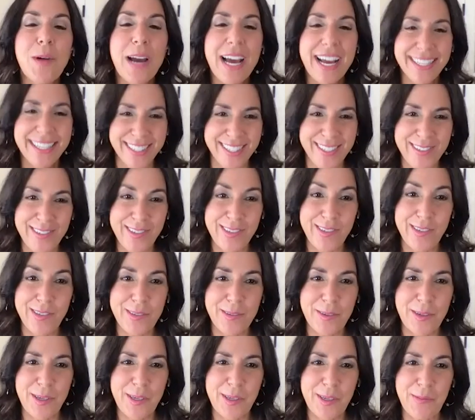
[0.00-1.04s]
had to
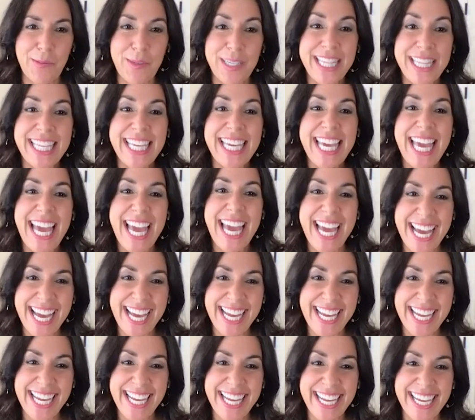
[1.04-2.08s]
do with
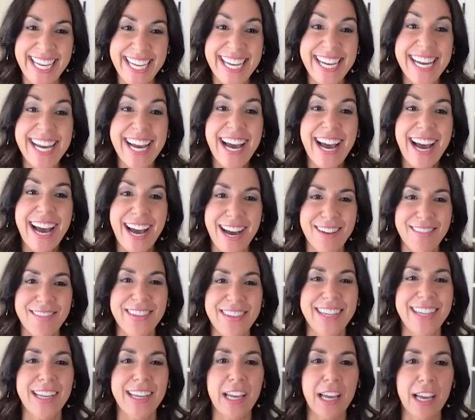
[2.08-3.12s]
Kay
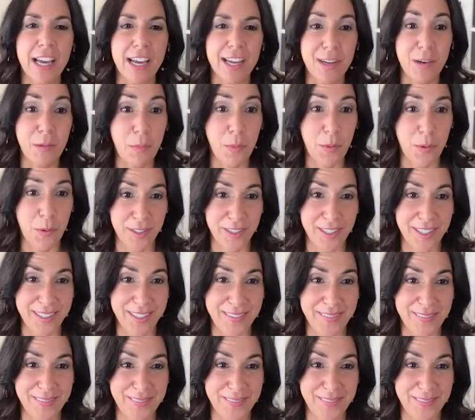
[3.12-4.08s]
having an abortion?